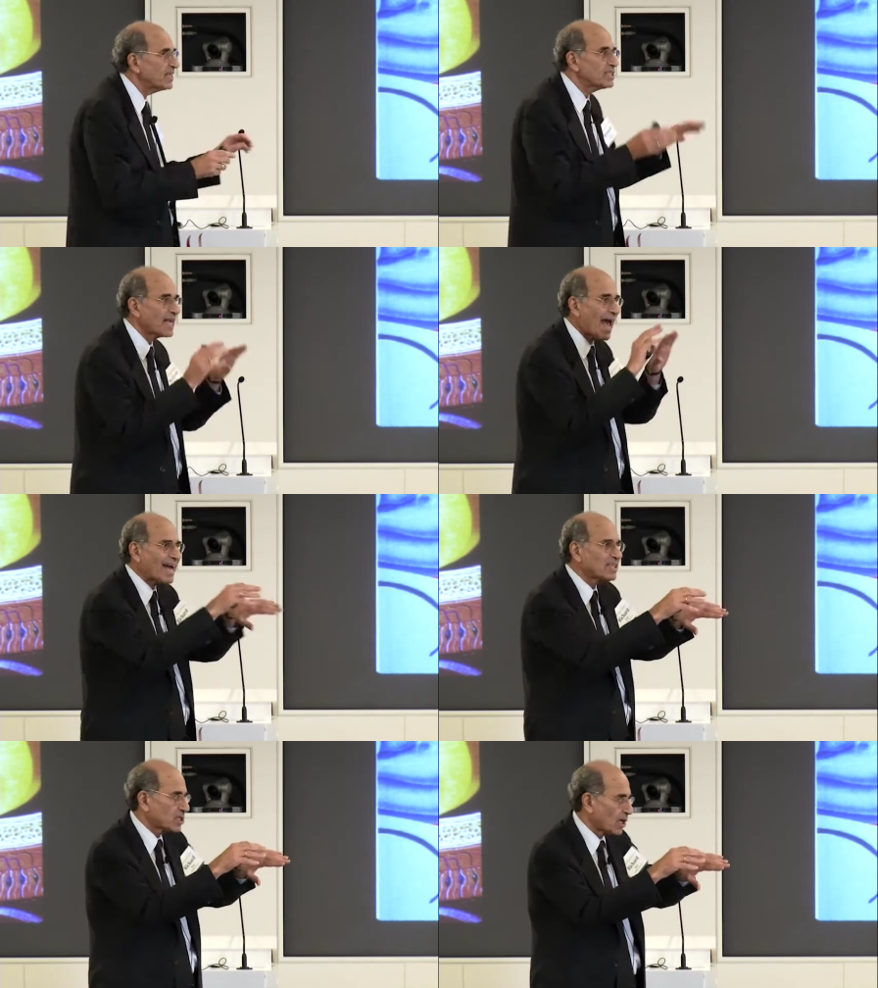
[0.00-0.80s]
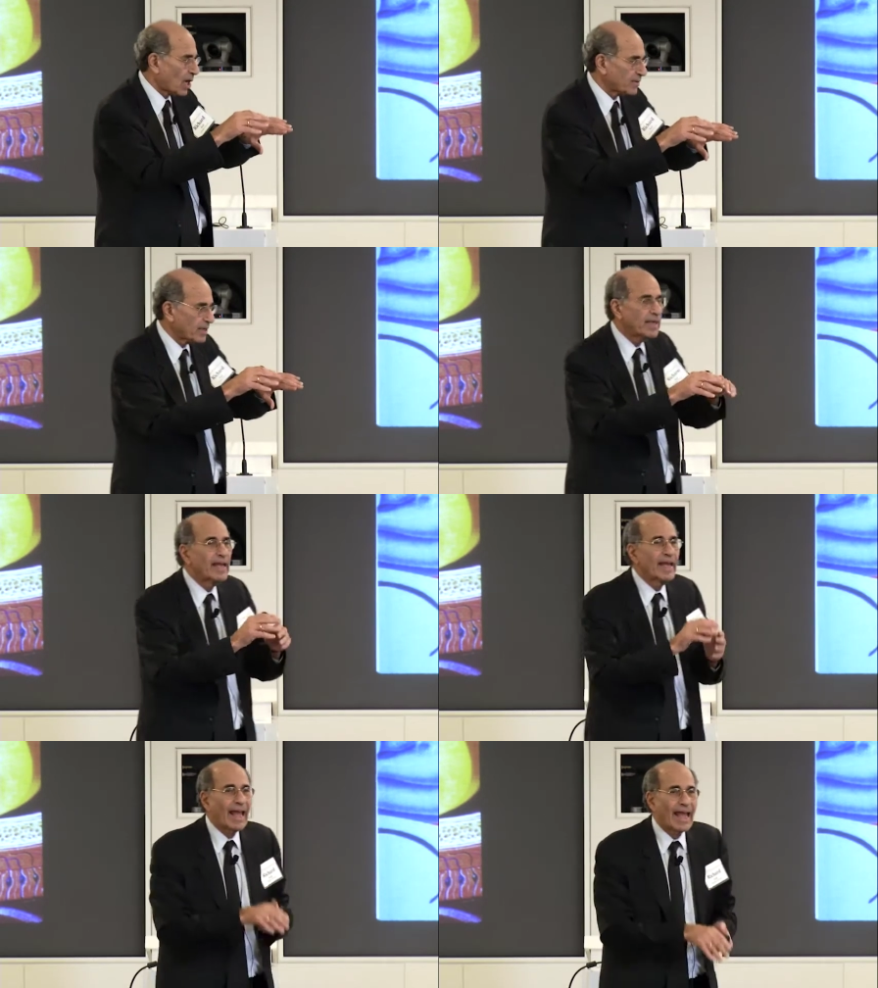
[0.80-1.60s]
this axon
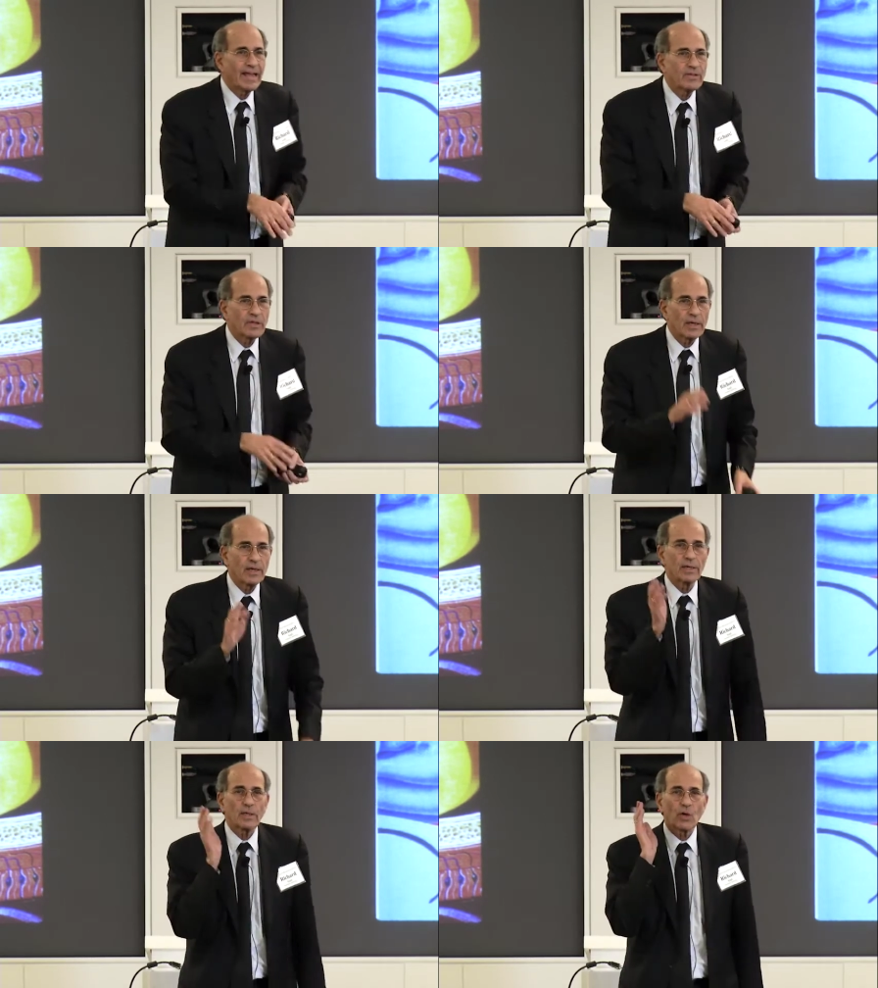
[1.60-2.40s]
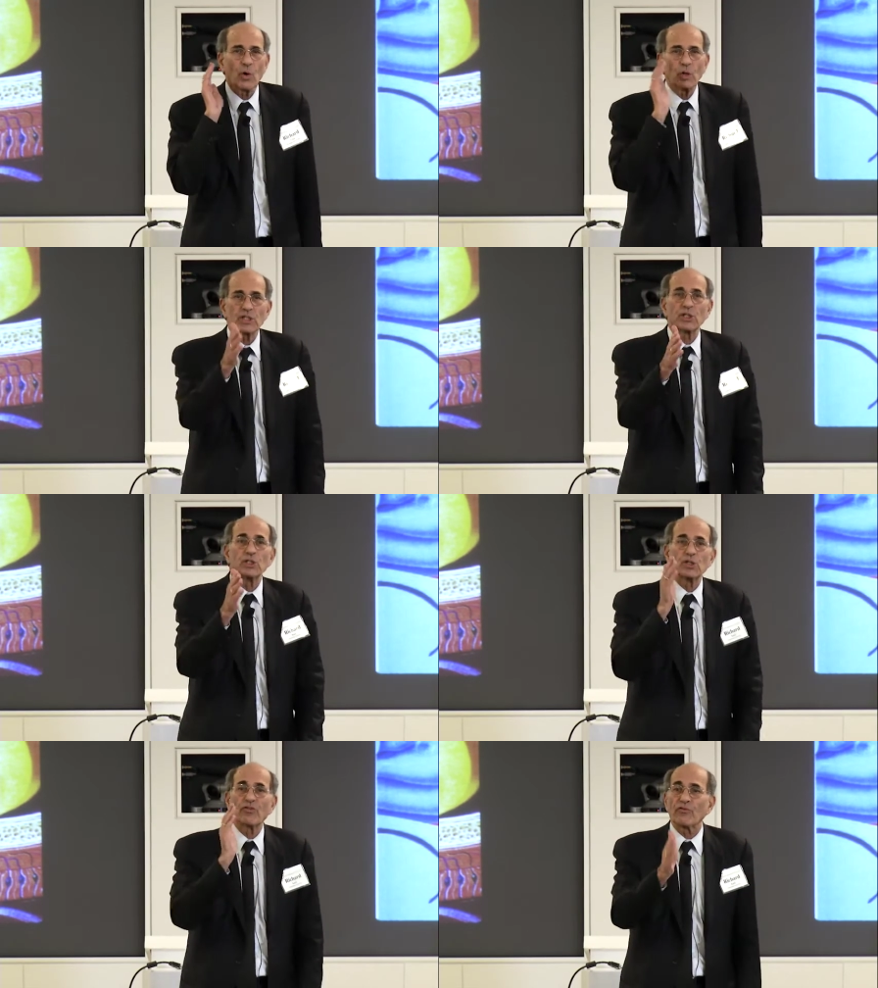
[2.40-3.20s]
uh,
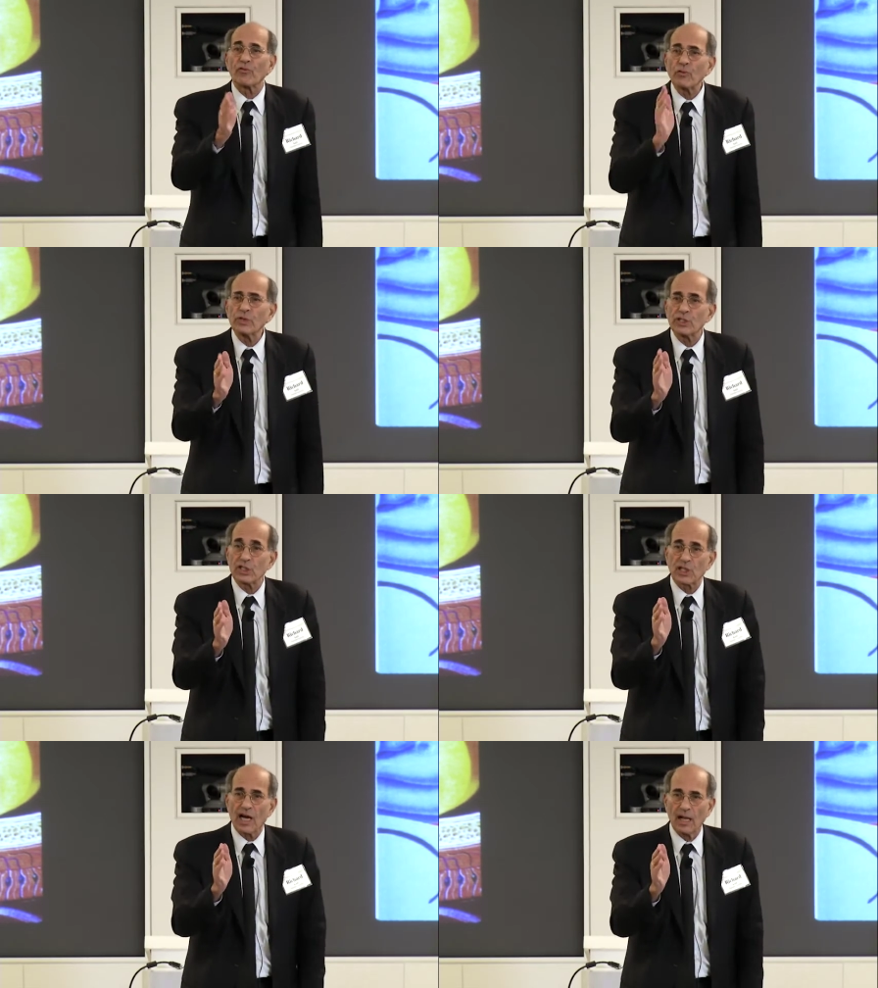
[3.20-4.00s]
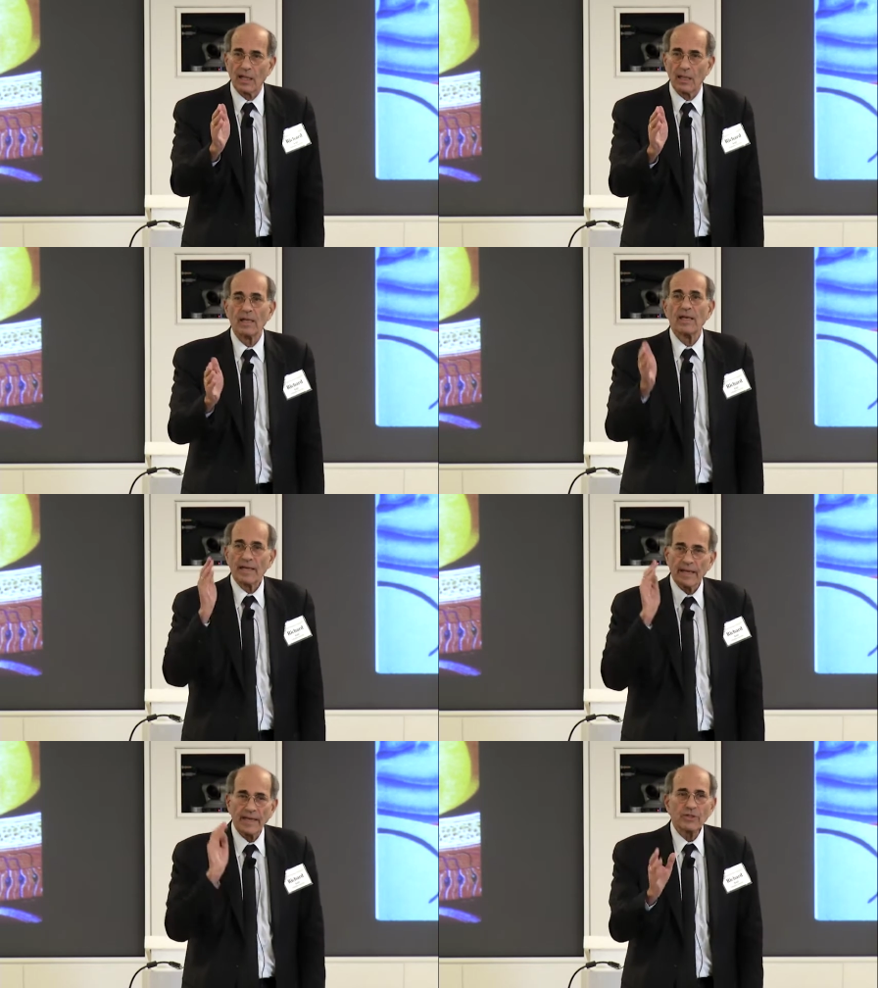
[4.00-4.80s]
courses through the skull
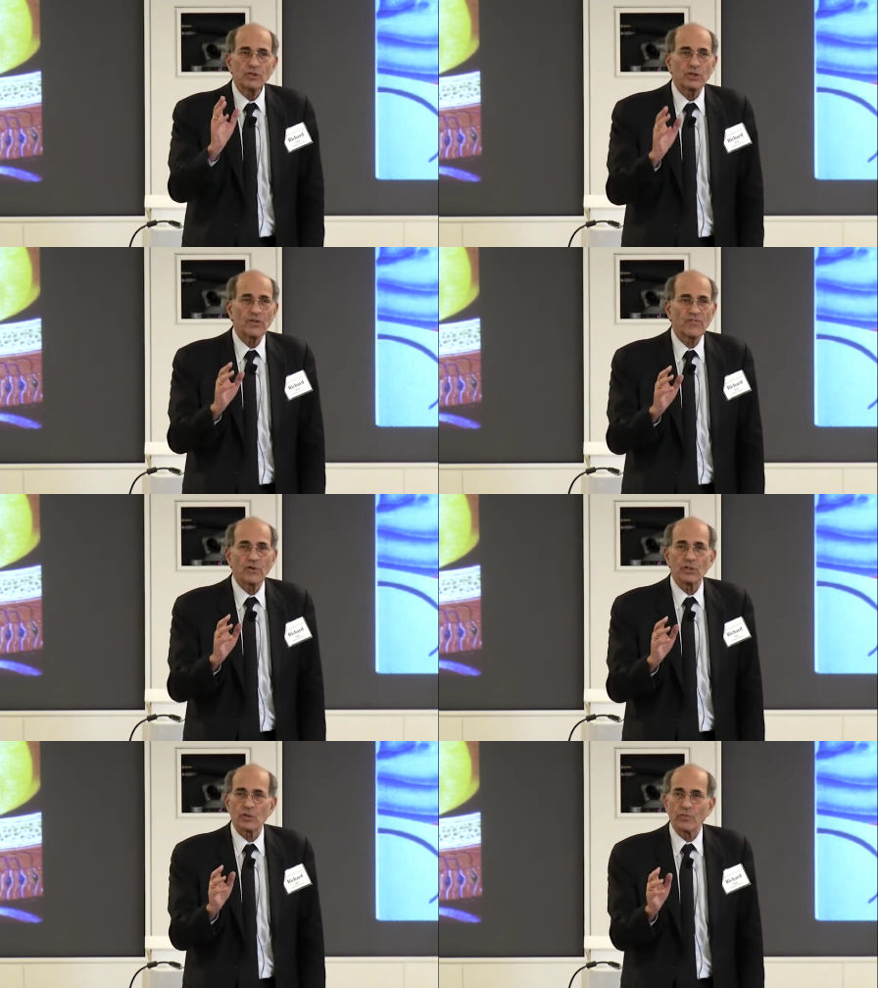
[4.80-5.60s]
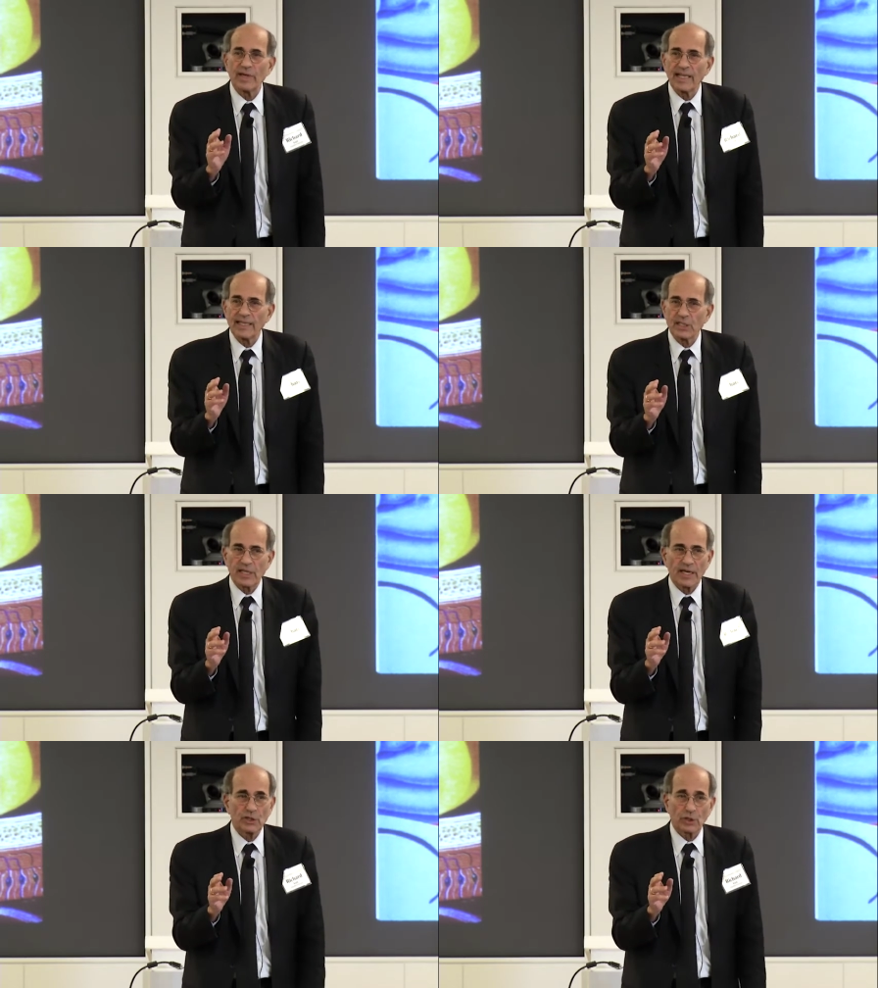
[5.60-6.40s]
into the first relay
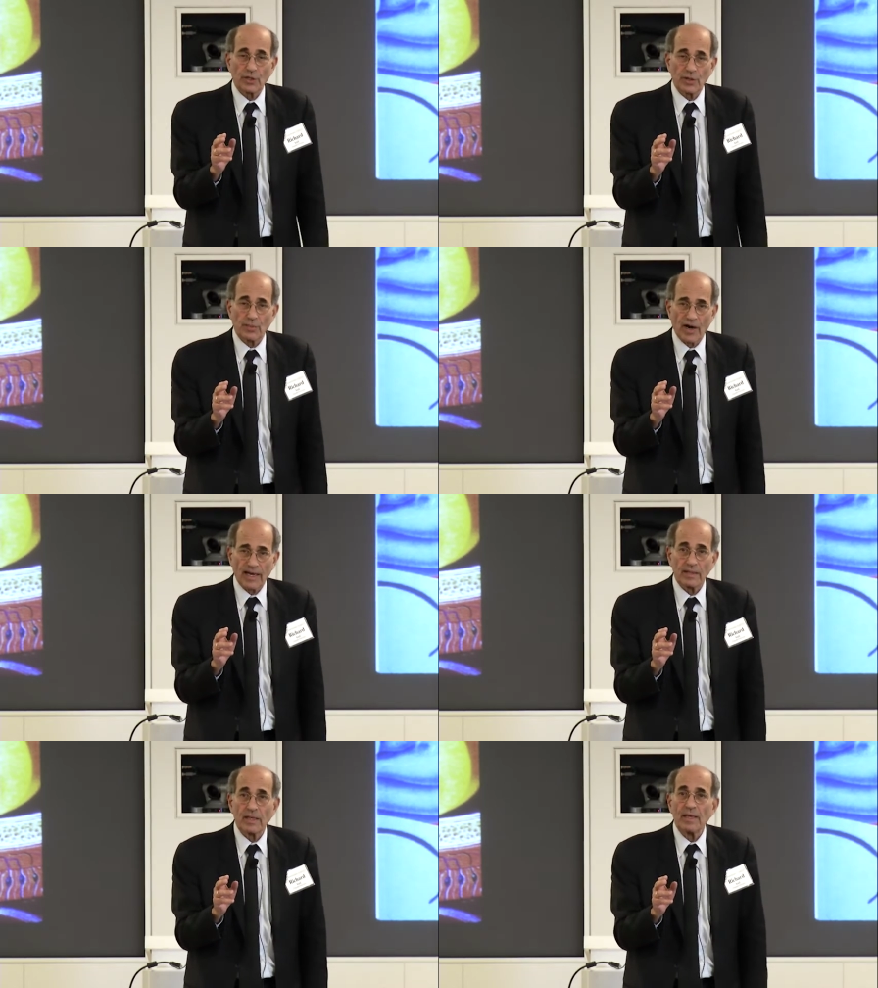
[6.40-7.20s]
station of the brain.